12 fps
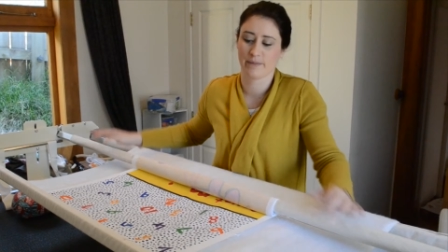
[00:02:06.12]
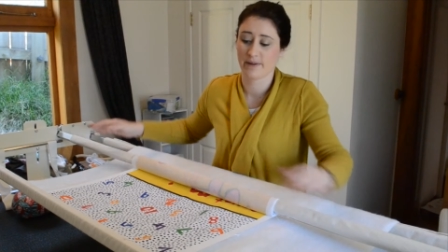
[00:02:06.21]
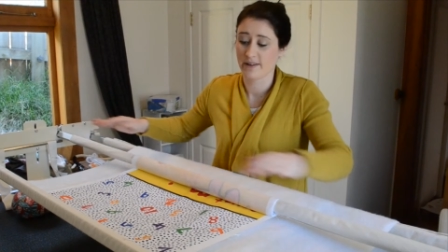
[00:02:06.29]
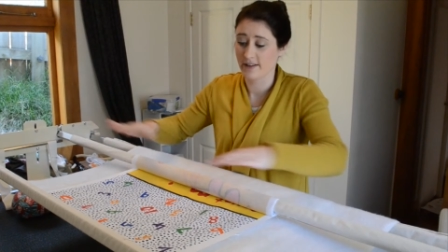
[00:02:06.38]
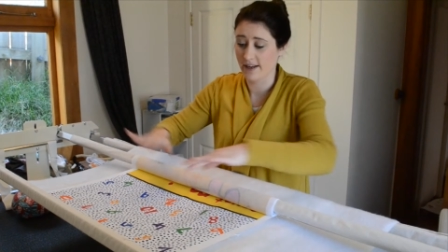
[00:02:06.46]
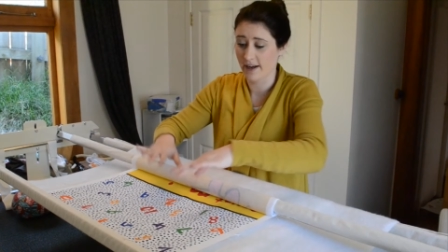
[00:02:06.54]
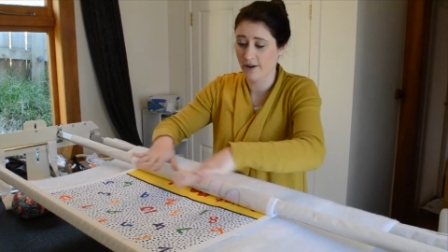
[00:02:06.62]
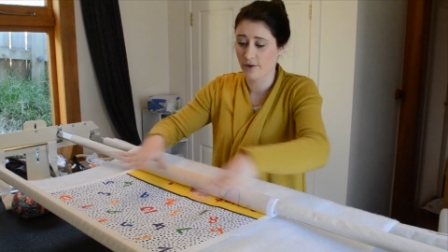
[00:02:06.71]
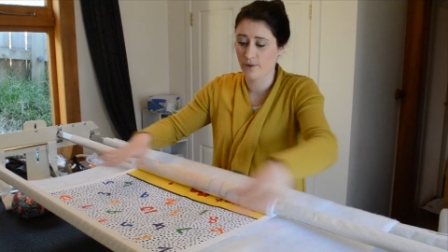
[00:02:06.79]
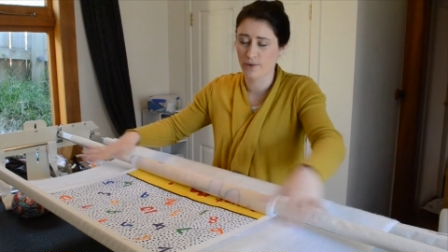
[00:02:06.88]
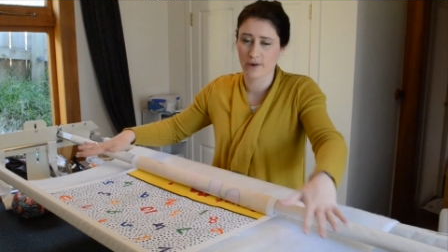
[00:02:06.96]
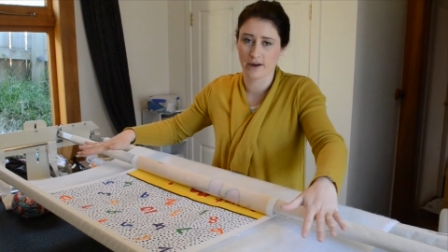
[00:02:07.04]

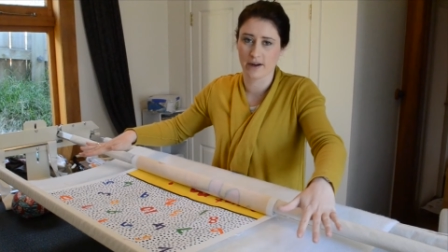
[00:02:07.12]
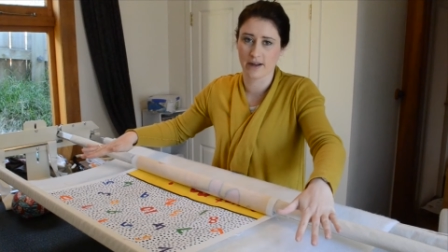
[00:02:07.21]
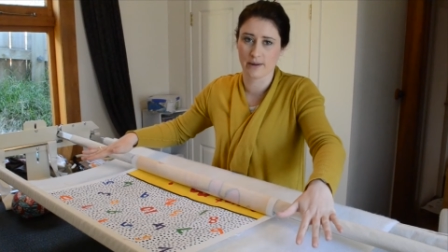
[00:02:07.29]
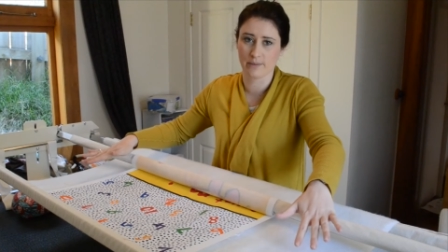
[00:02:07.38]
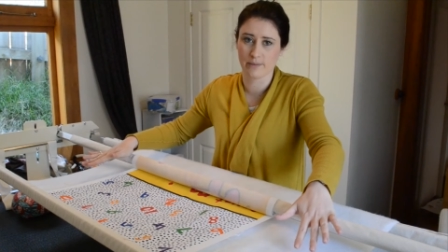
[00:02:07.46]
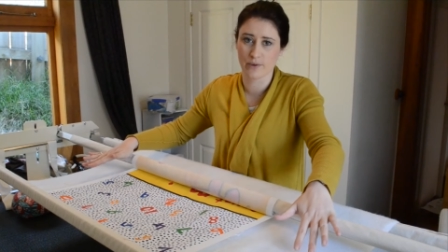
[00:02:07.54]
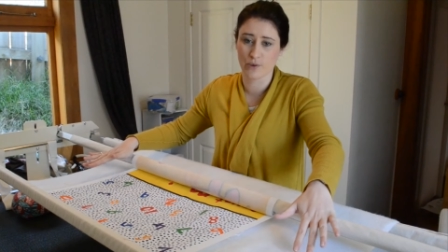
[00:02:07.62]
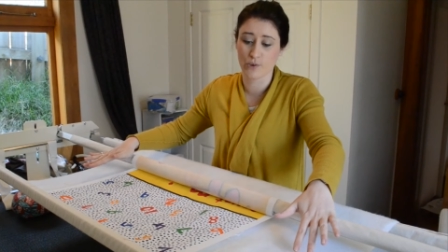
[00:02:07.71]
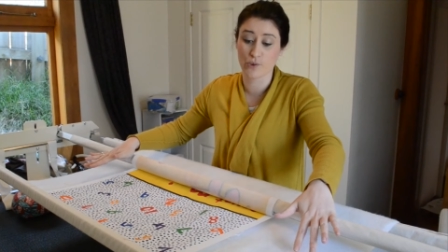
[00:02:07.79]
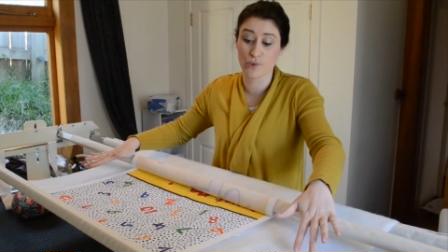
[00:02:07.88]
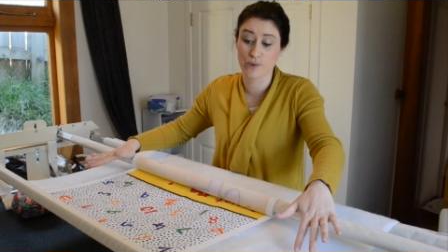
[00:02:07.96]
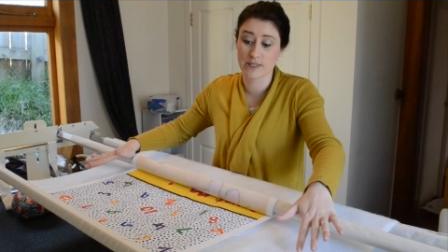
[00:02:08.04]
Now I'm
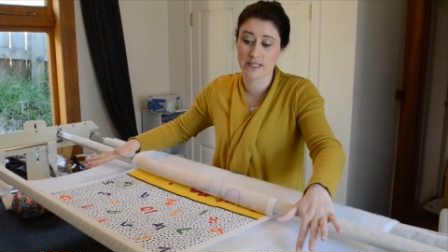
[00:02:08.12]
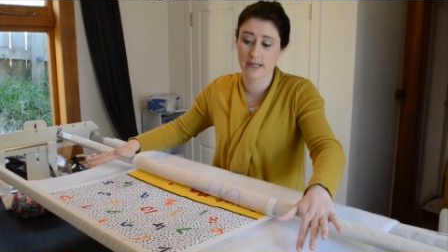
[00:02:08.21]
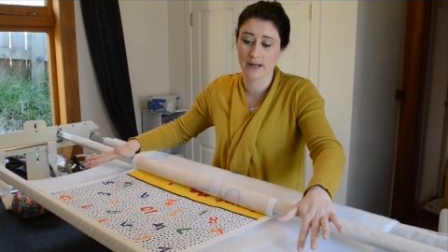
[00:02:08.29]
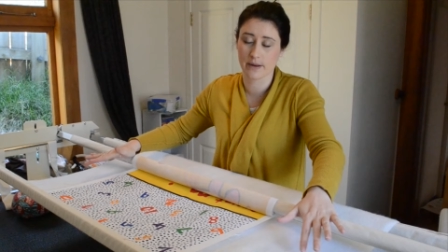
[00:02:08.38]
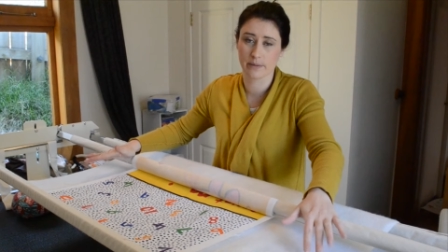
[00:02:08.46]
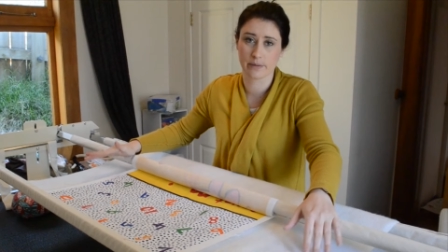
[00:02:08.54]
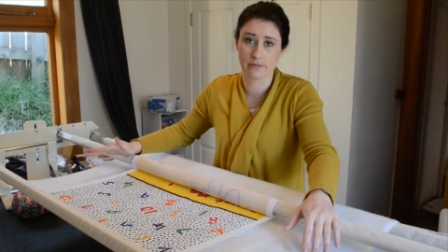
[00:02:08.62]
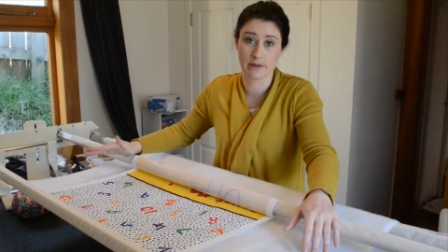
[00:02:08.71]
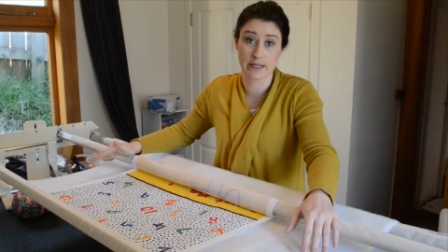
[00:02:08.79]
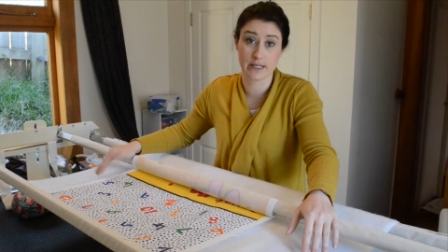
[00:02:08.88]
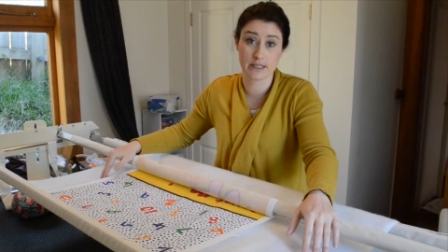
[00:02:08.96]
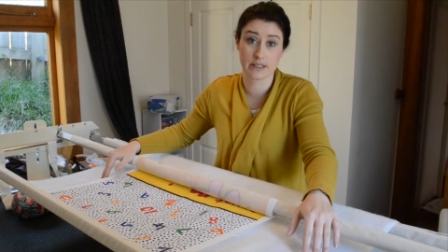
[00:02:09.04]
all set up
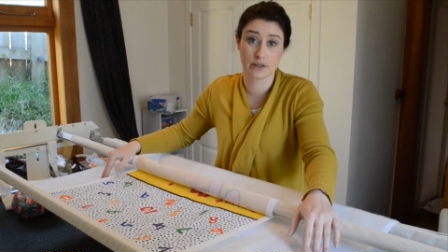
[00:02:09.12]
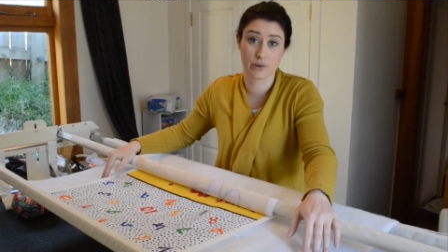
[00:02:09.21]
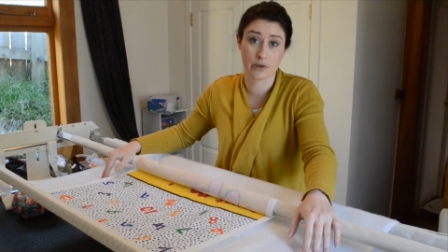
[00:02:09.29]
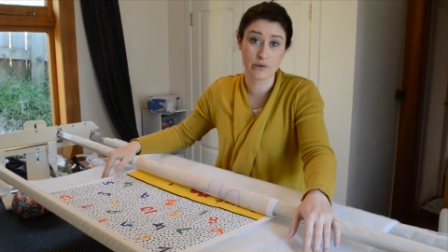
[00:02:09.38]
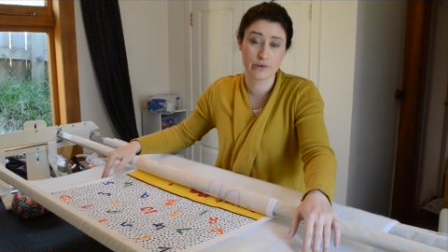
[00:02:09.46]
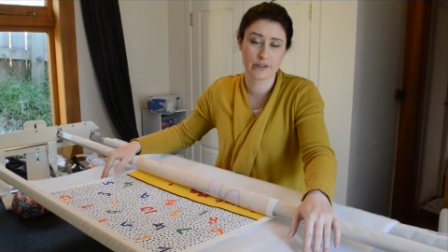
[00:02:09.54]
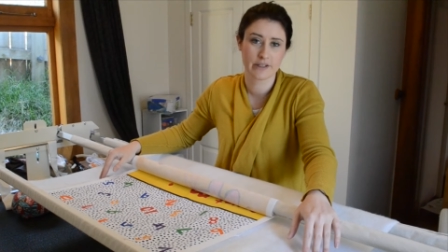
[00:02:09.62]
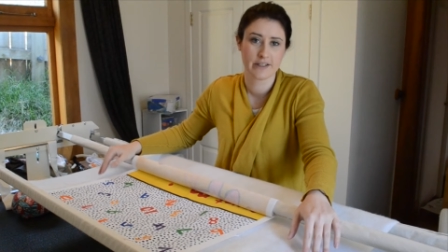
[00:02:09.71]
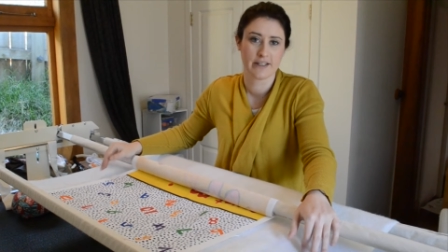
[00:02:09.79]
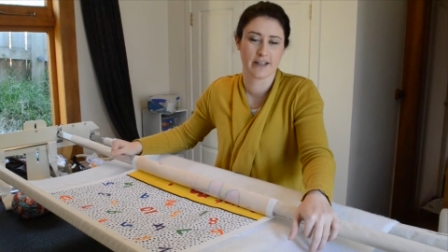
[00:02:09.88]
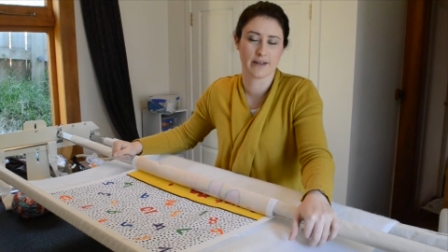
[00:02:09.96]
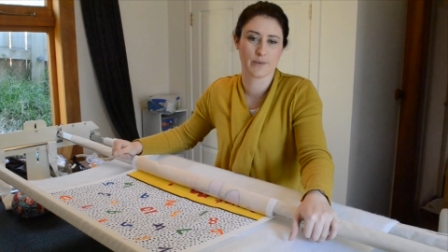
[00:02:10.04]
ready to quilt,
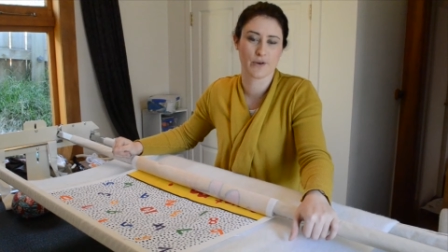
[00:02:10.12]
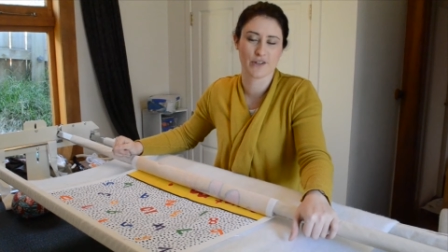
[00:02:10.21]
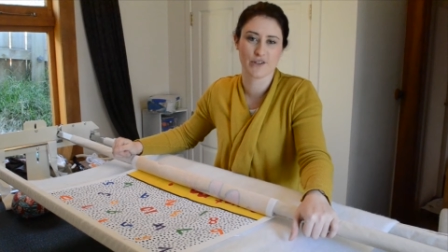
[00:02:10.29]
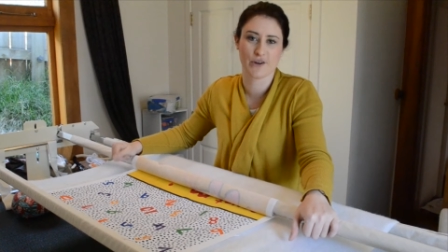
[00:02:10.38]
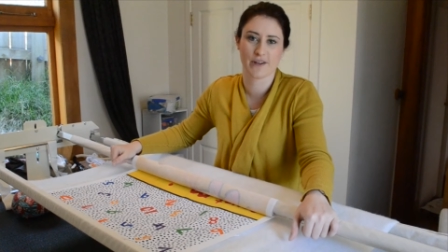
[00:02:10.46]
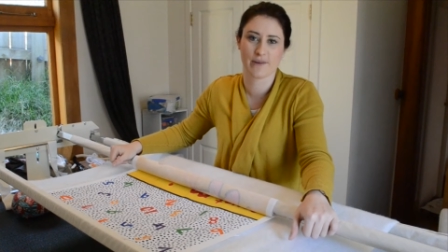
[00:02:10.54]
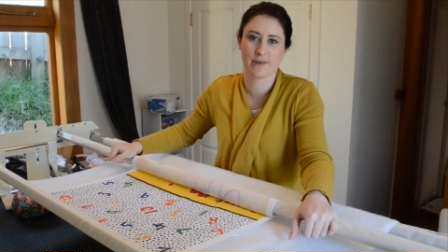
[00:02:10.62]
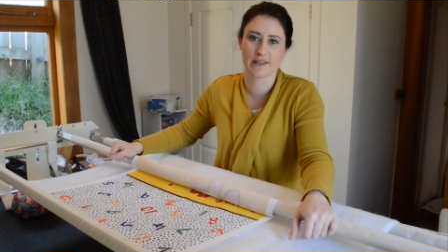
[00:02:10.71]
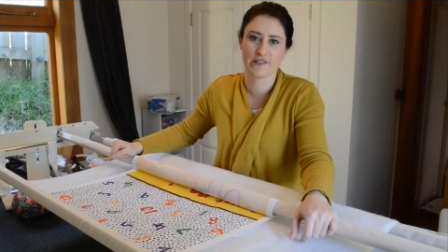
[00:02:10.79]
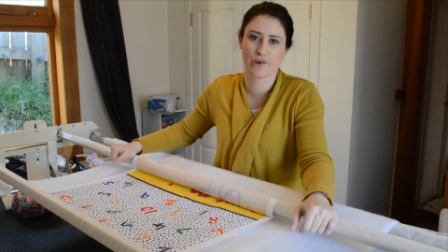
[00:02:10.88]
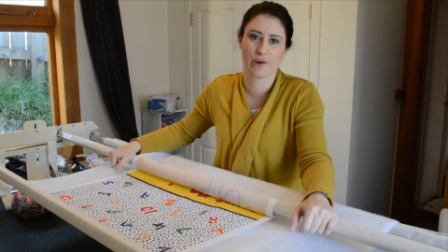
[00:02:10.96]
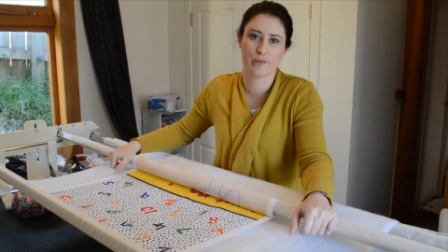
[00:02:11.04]
and I'm going to go and get my
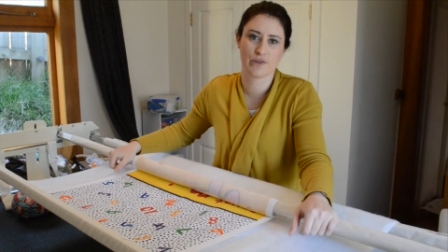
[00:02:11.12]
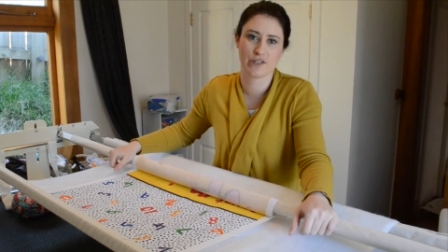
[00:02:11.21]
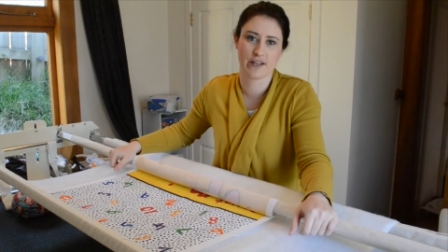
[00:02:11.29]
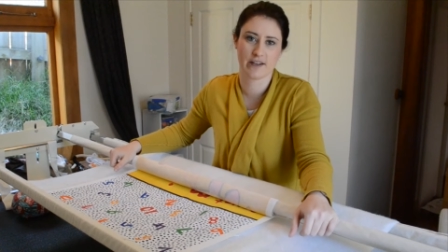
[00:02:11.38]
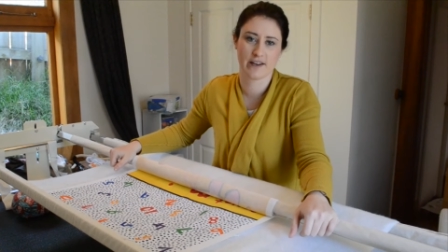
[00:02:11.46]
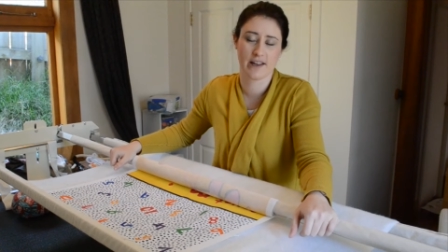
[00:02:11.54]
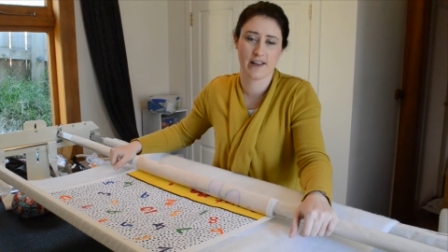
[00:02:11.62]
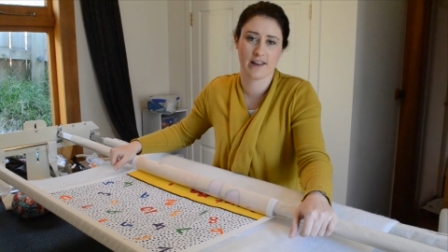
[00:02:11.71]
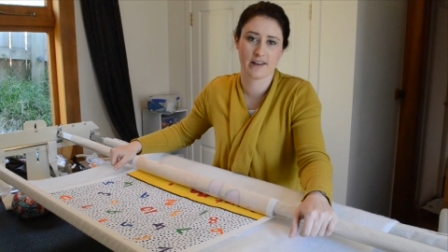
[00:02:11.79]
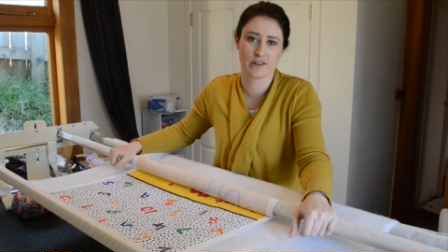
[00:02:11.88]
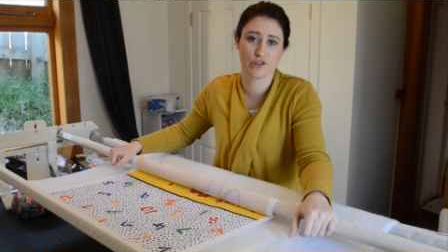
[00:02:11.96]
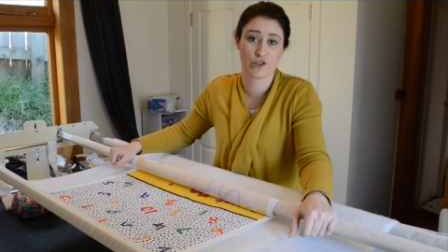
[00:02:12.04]
sewing machine
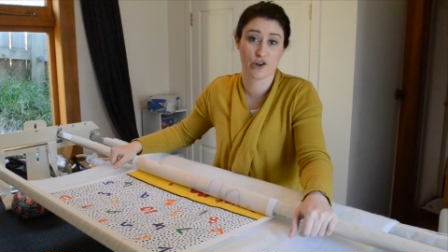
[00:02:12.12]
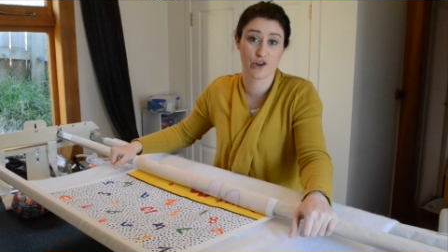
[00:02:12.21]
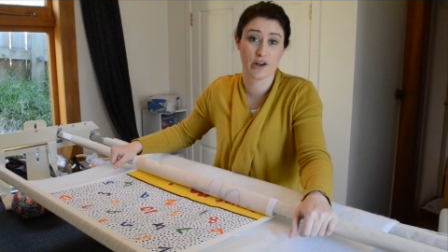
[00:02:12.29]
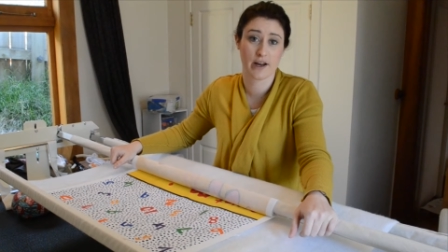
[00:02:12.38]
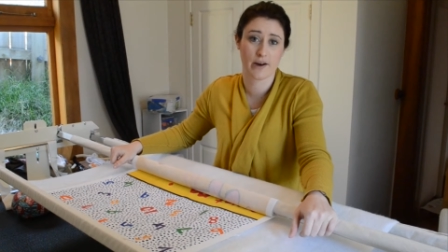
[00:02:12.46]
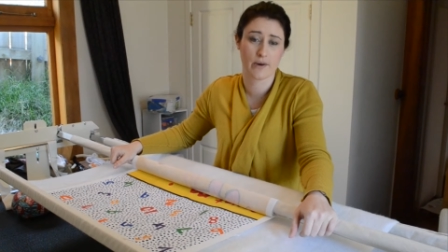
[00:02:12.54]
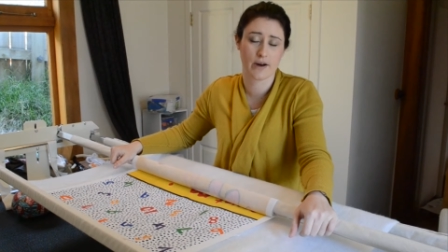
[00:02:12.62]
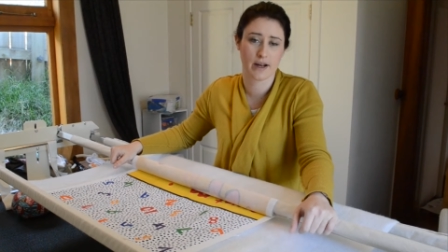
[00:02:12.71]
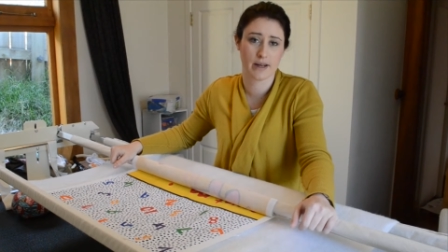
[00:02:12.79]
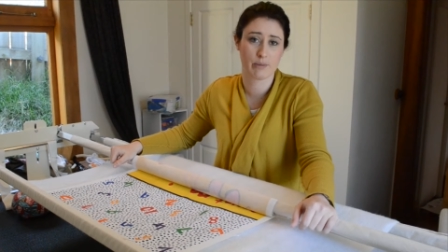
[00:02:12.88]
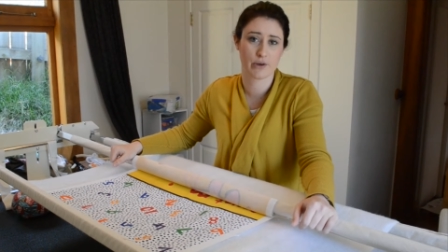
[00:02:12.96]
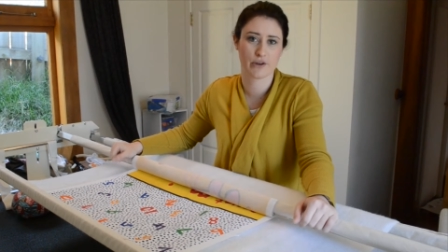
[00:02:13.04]
and show you how I
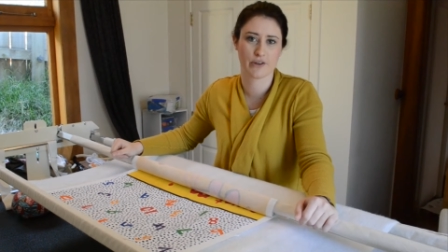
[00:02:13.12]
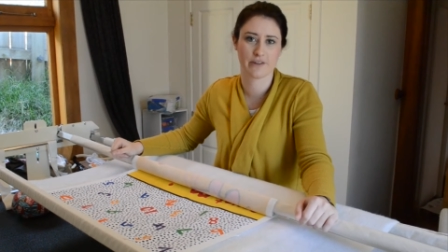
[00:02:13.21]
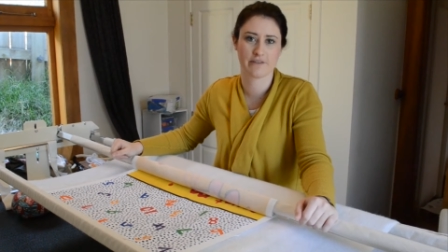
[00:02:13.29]
put it on the